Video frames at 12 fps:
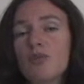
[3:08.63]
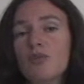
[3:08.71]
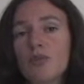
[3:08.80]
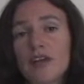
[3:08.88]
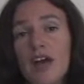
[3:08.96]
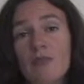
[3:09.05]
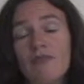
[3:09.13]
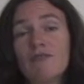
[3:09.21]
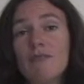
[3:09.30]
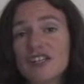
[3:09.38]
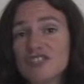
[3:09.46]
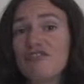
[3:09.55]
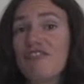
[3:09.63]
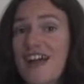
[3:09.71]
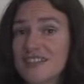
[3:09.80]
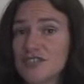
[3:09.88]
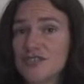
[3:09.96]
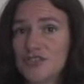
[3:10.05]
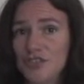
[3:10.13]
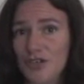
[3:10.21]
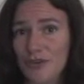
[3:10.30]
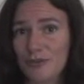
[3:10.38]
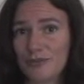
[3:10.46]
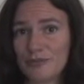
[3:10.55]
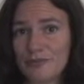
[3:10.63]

will become much faster to you.